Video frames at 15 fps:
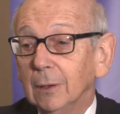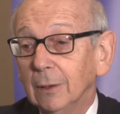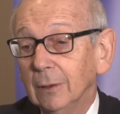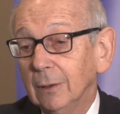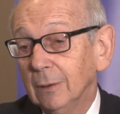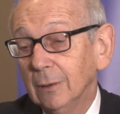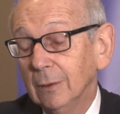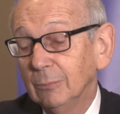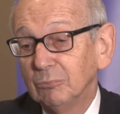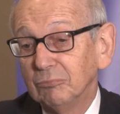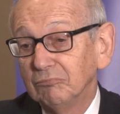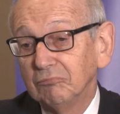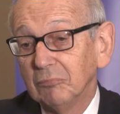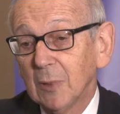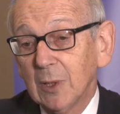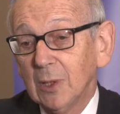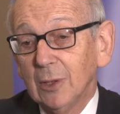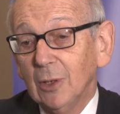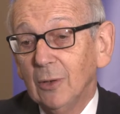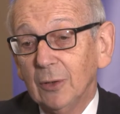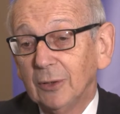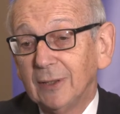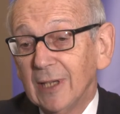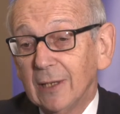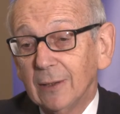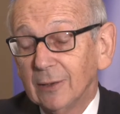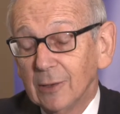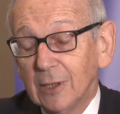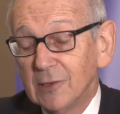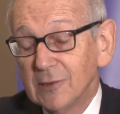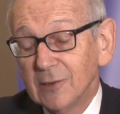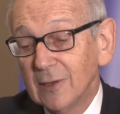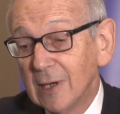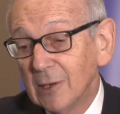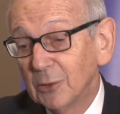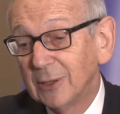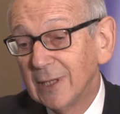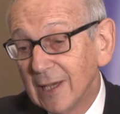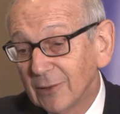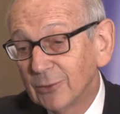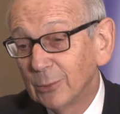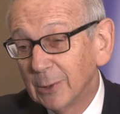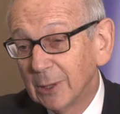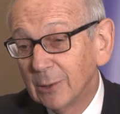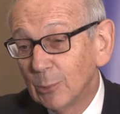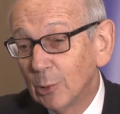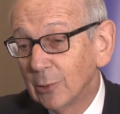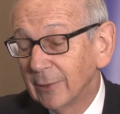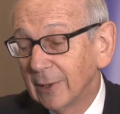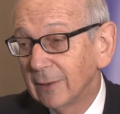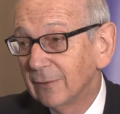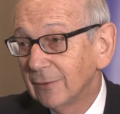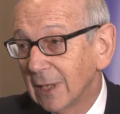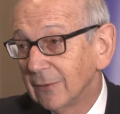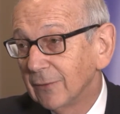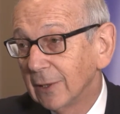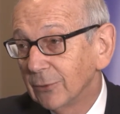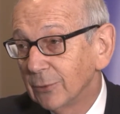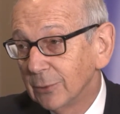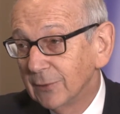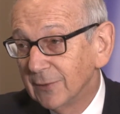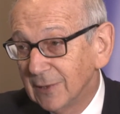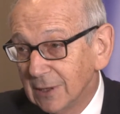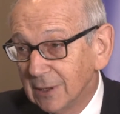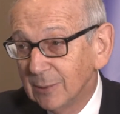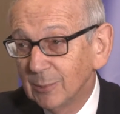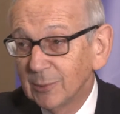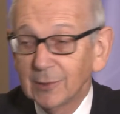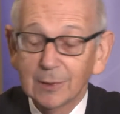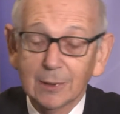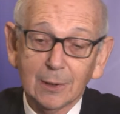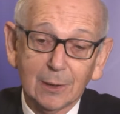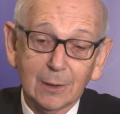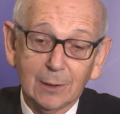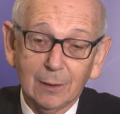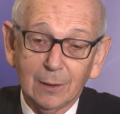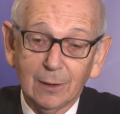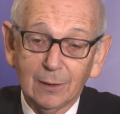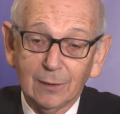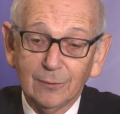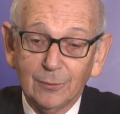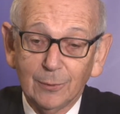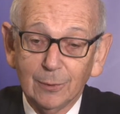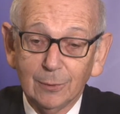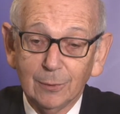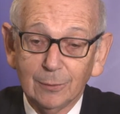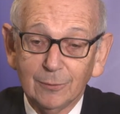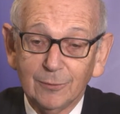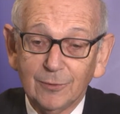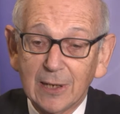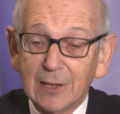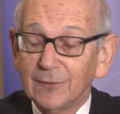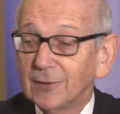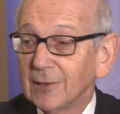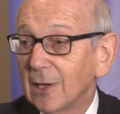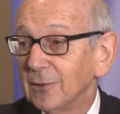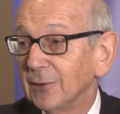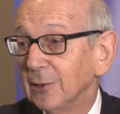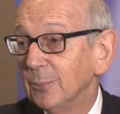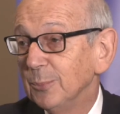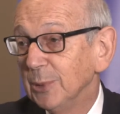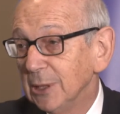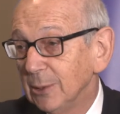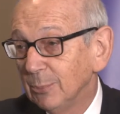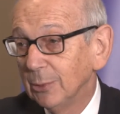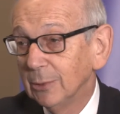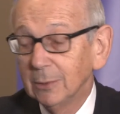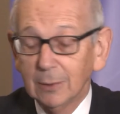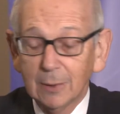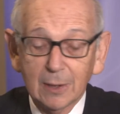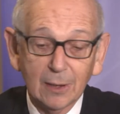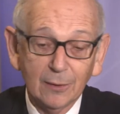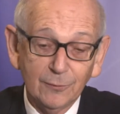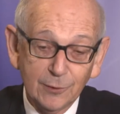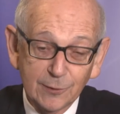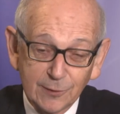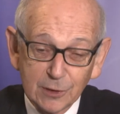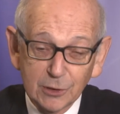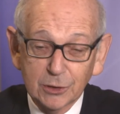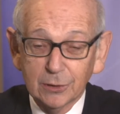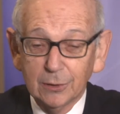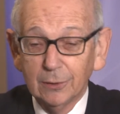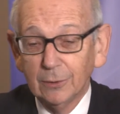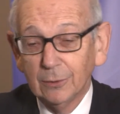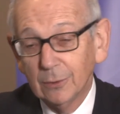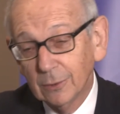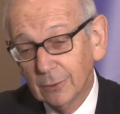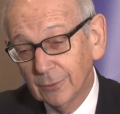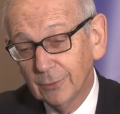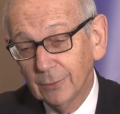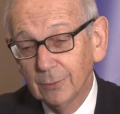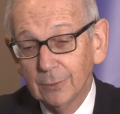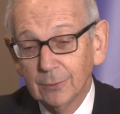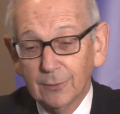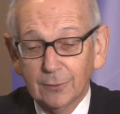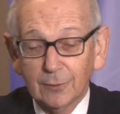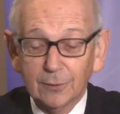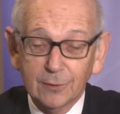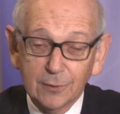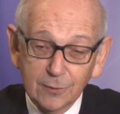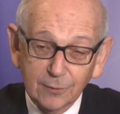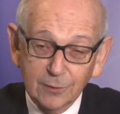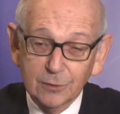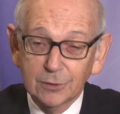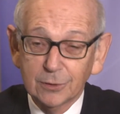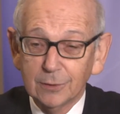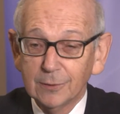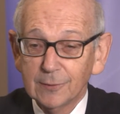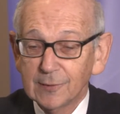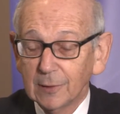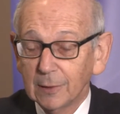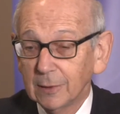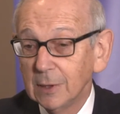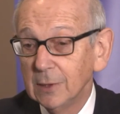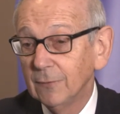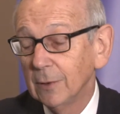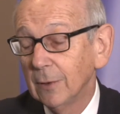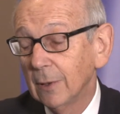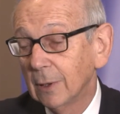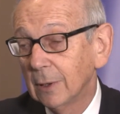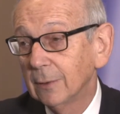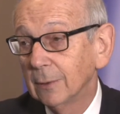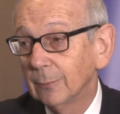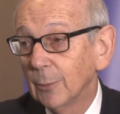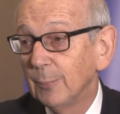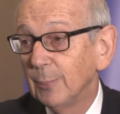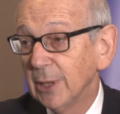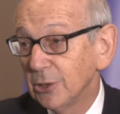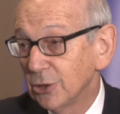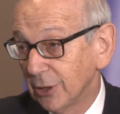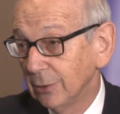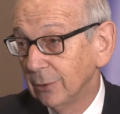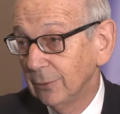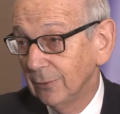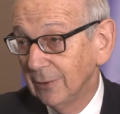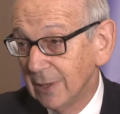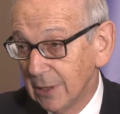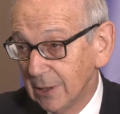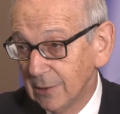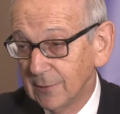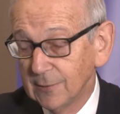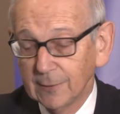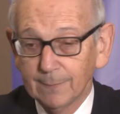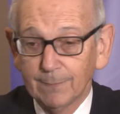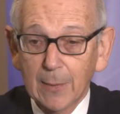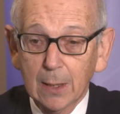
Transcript: um, it's now gathering more than 500 teams of uh, 5,000 people, physicians, nurses, statisticians, and even there are patient days.